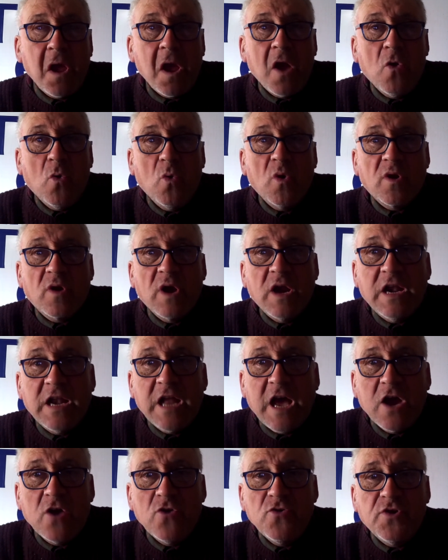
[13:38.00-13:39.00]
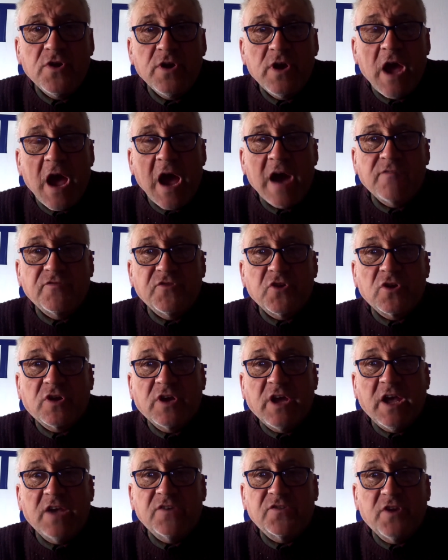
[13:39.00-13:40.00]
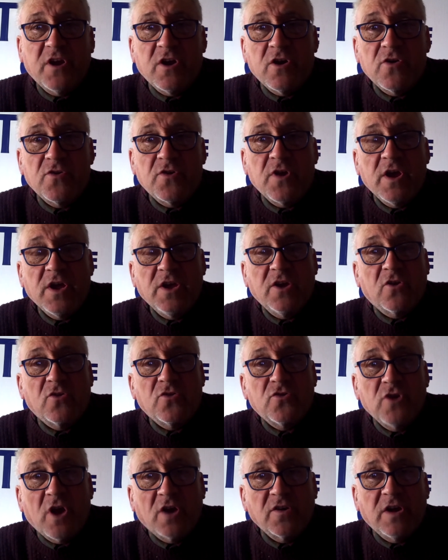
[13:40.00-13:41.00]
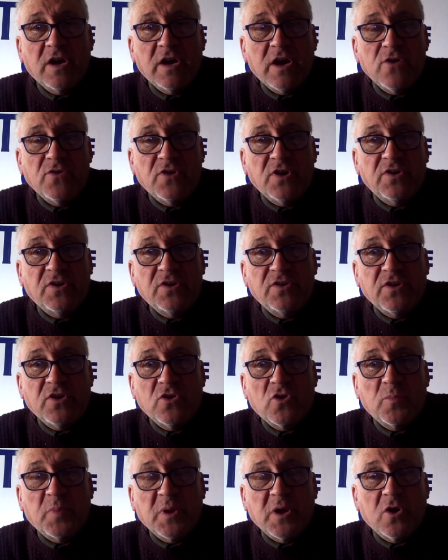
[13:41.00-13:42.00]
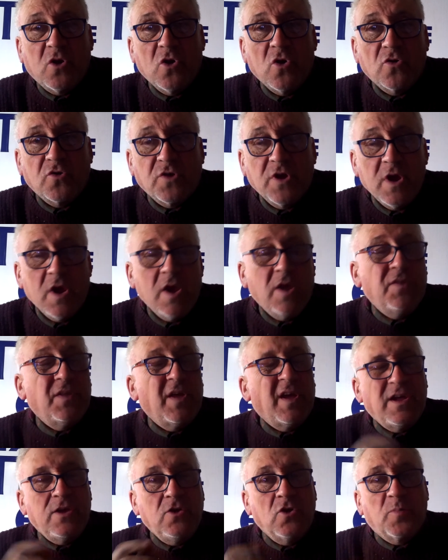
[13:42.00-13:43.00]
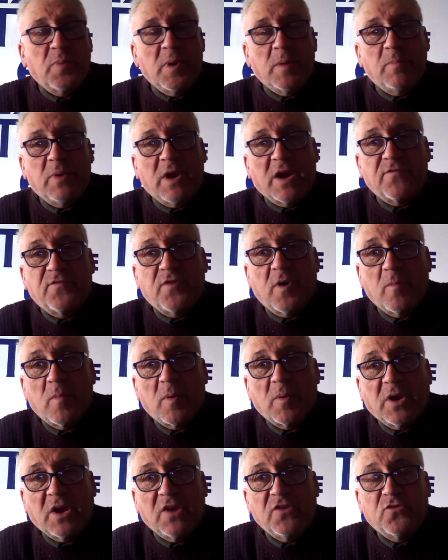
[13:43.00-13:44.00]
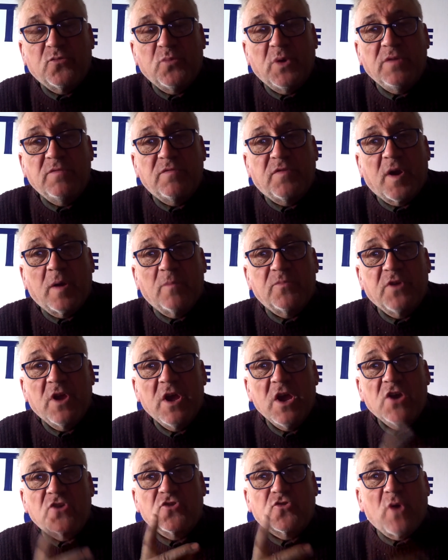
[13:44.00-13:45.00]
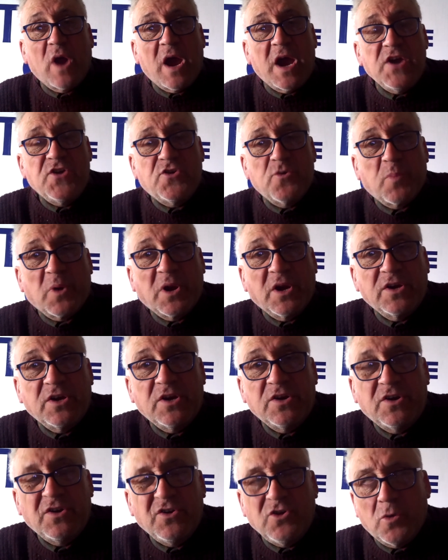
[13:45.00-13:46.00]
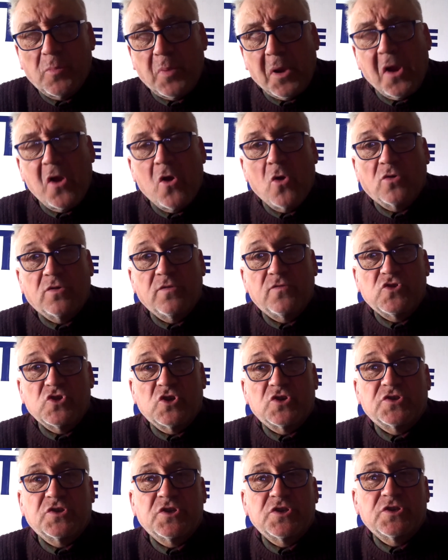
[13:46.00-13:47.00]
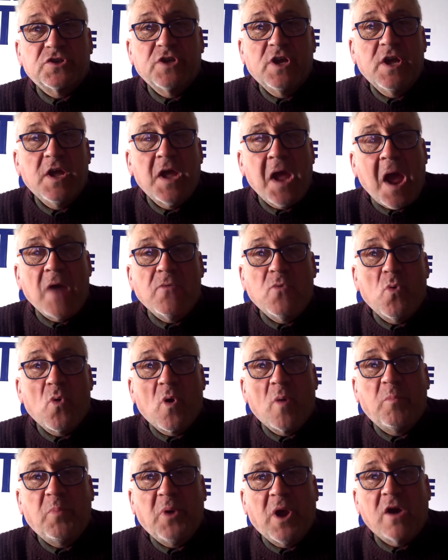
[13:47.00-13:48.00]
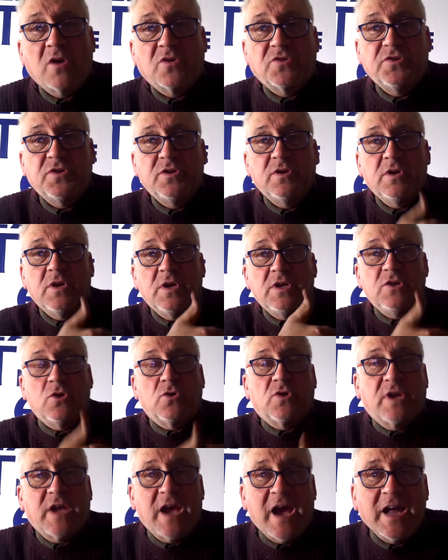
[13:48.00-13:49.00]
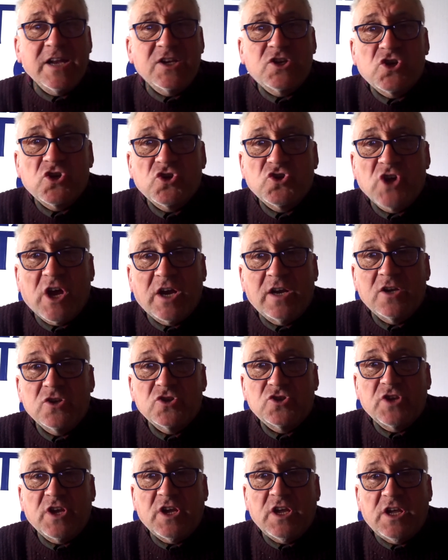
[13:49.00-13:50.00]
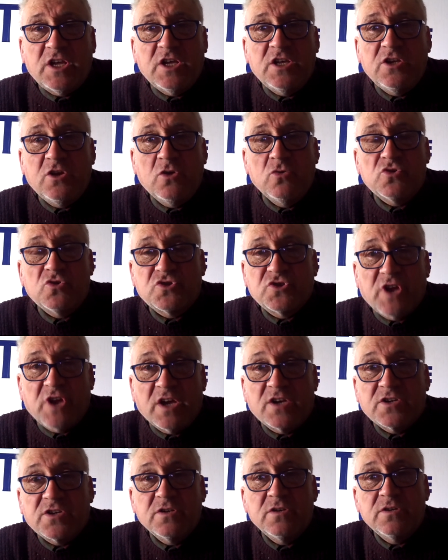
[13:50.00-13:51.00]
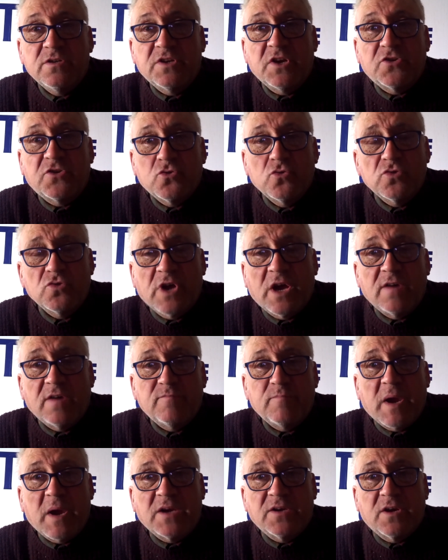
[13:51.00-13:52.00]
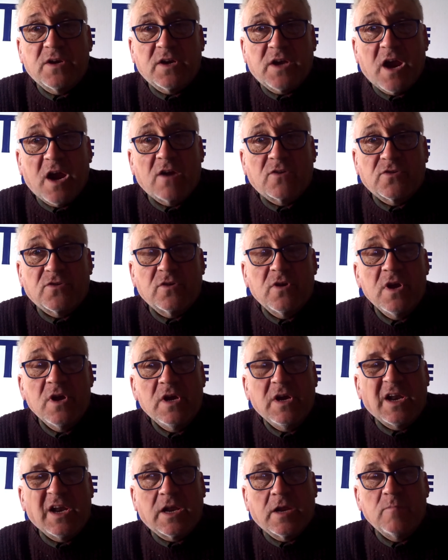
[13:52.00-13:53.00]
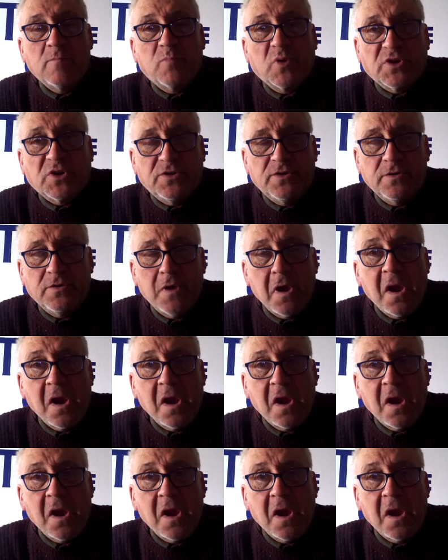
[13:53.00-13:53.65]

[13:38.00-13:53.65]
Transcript: were allowed have their case heard, you're not allowed into the European Court. The European Platform Against Wind Farms tried to bring it into the European Court of Justice, and we were blocked. You can't challenge the EU state. They don't have Magna Carta like in Britain.